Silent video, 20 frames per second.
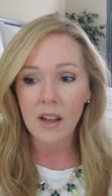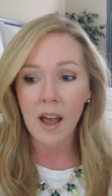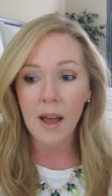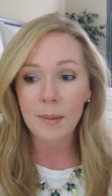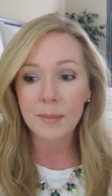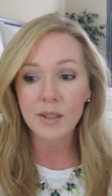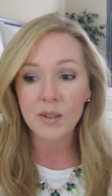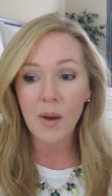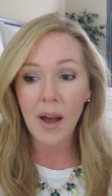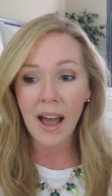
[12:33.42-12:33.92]

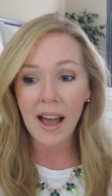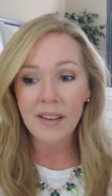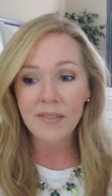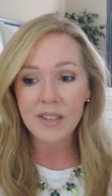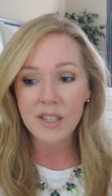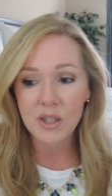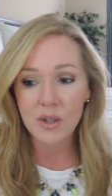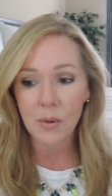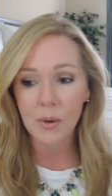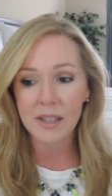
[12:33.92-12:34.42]
um, so I have
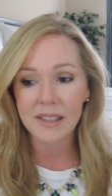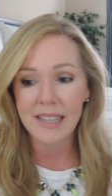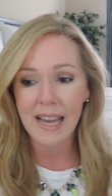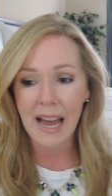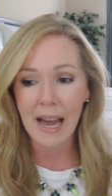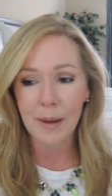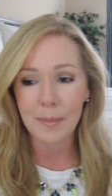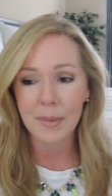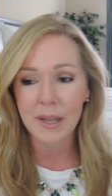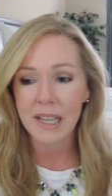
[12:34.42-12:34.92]
enjoyed
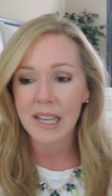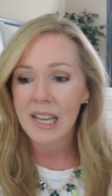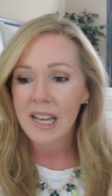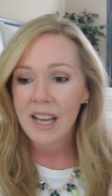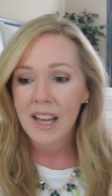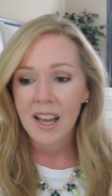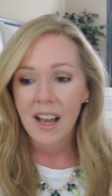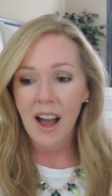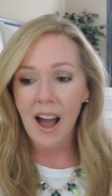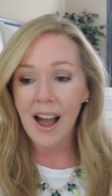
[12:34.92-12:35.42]
that, but
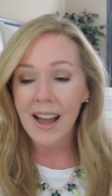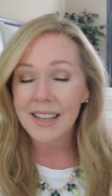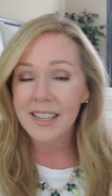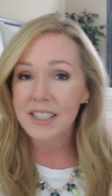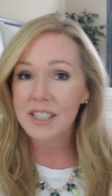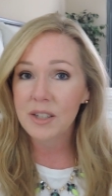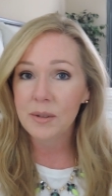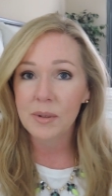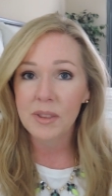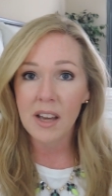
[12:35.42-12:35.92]
I
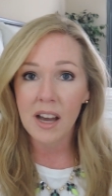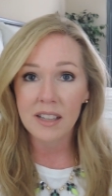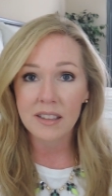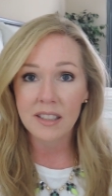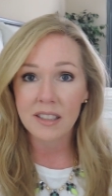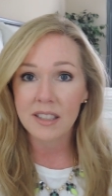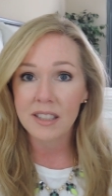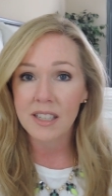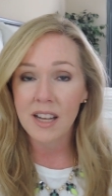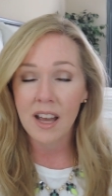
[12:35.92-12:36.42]
can do without
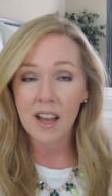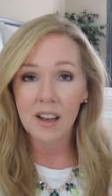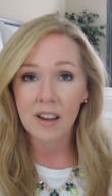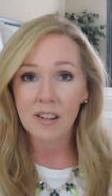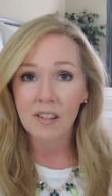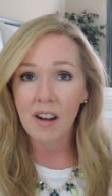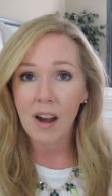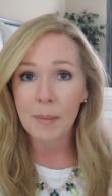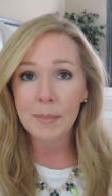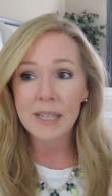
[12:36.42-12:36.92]
the
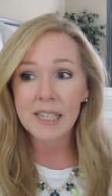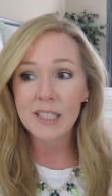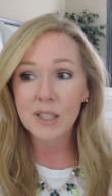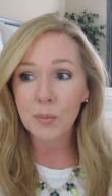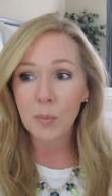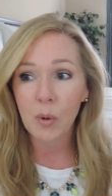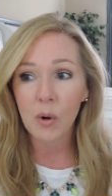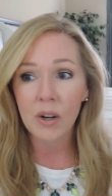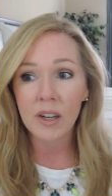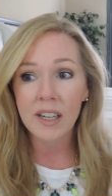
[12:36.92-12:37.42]
snow. I mean,
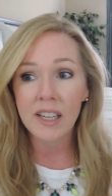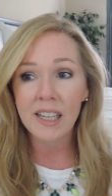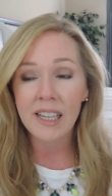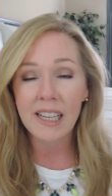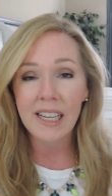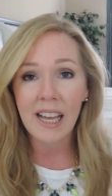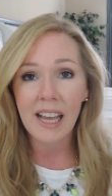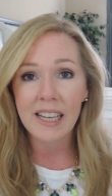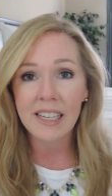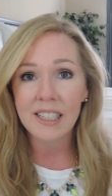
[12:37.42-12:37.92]
it's
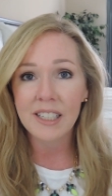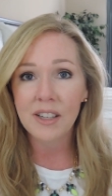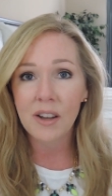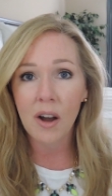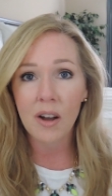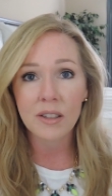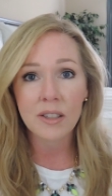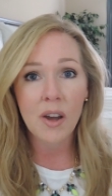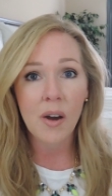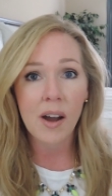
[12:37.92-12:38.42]
pretty, and
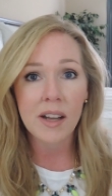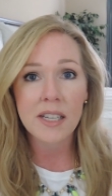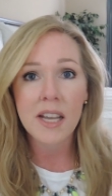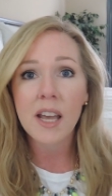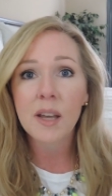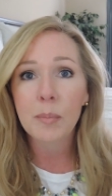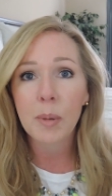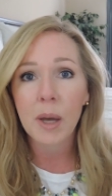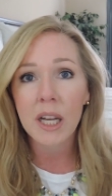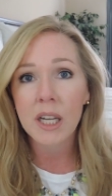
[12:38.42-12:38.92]
y'all know I
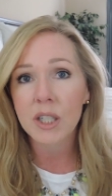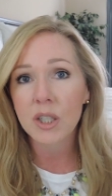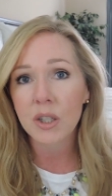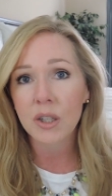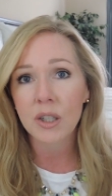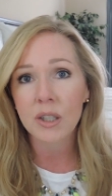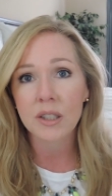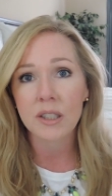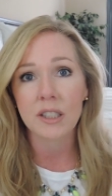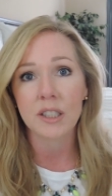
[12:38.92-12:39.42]
take
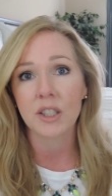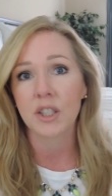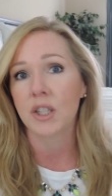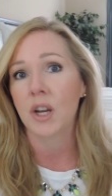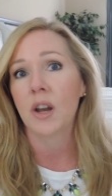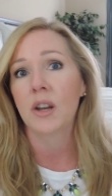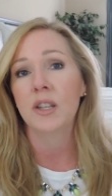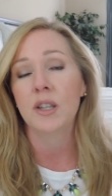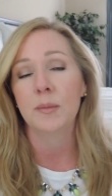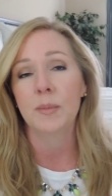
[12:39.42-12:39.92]
pictures and
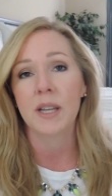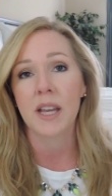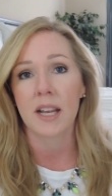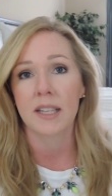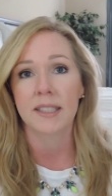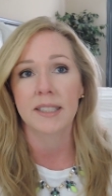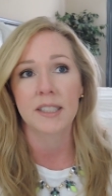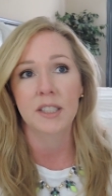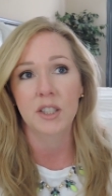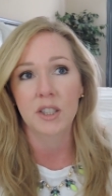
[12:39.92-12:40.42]
show you
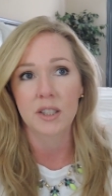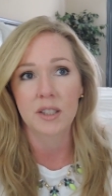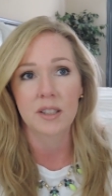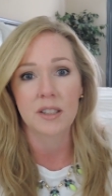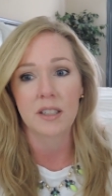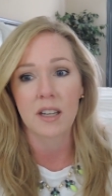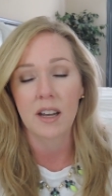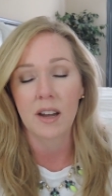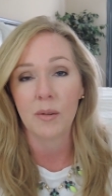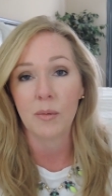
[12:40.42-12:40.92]
because it's
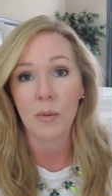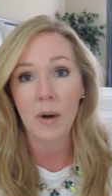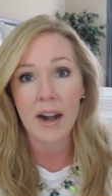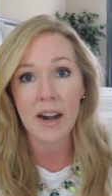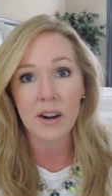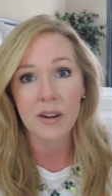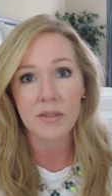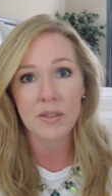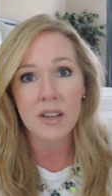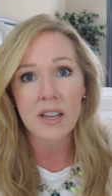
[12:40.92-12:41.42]
just a
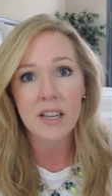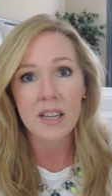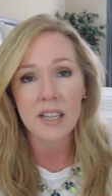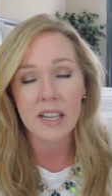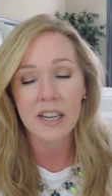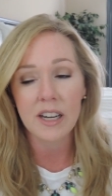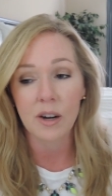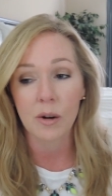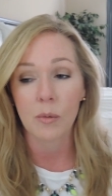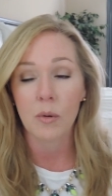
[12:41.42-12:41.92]
rare thing
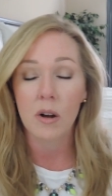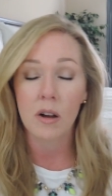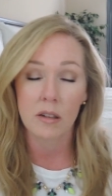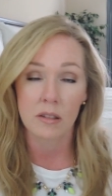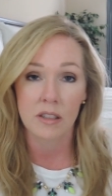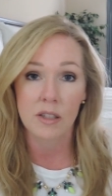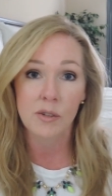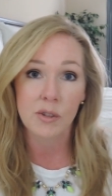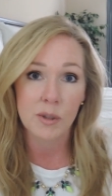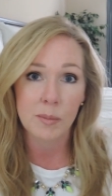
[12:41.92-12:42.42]
here. Well,
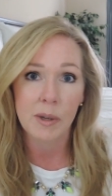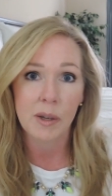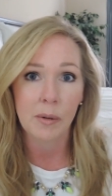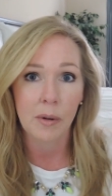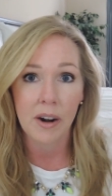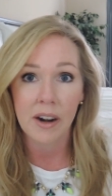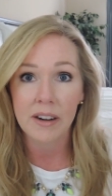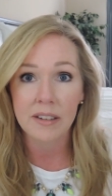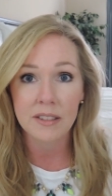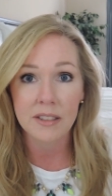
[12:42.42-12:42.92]
it used to be
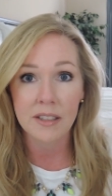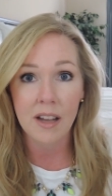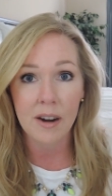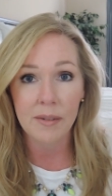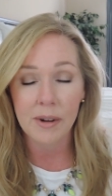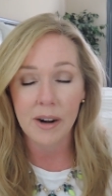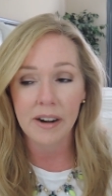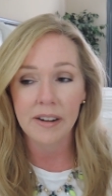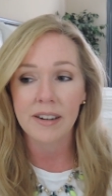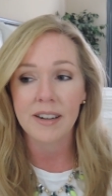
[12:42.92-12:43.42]
rare. It's
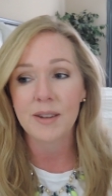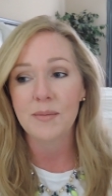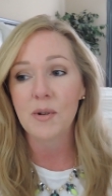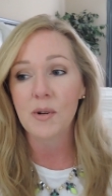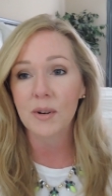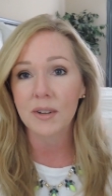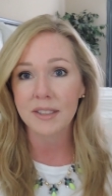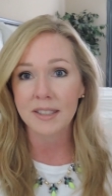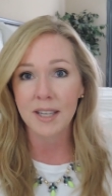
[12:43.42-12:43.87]
not rare anymore.